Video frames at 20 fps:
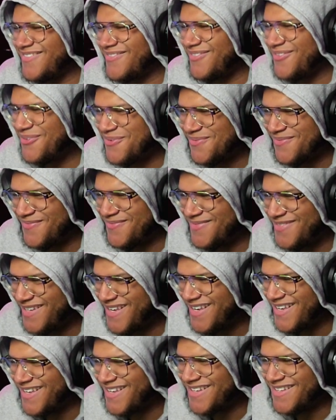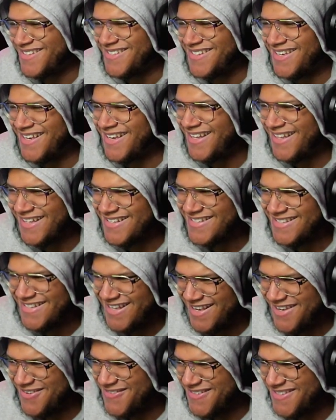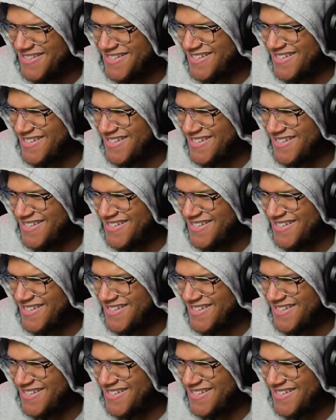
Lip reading: little jingling sounds.